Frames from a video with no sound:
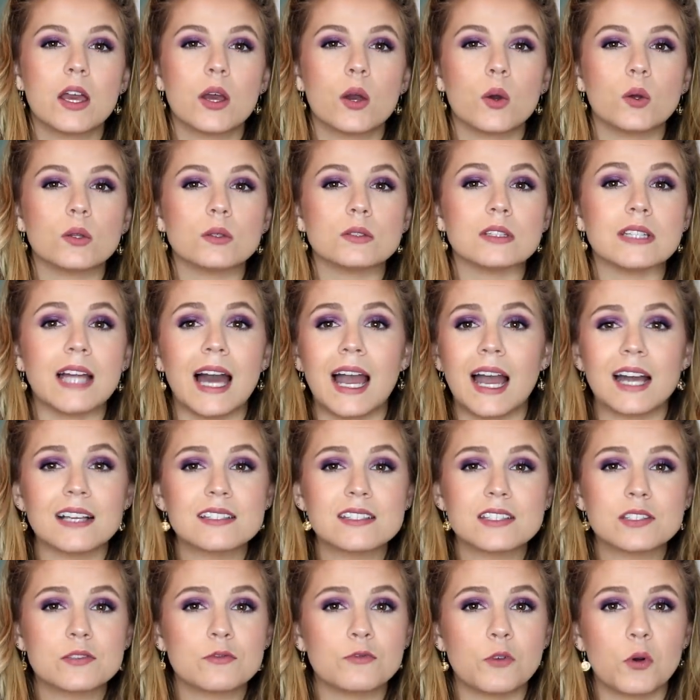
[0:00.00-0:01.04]

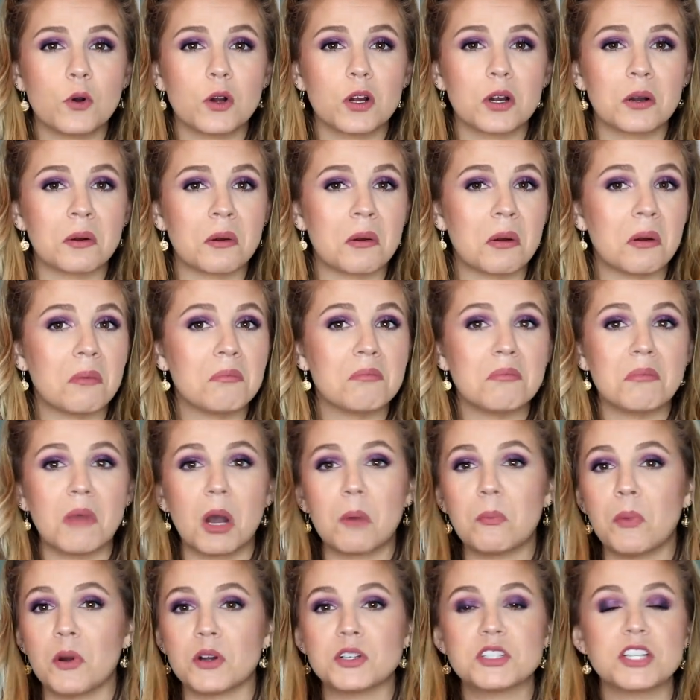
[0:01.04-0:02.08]
lasts for a
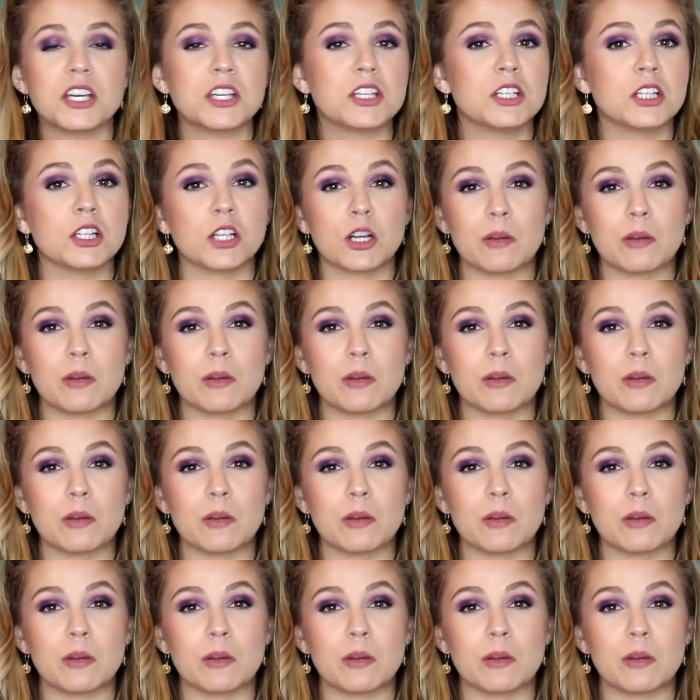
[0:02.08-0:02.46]
particular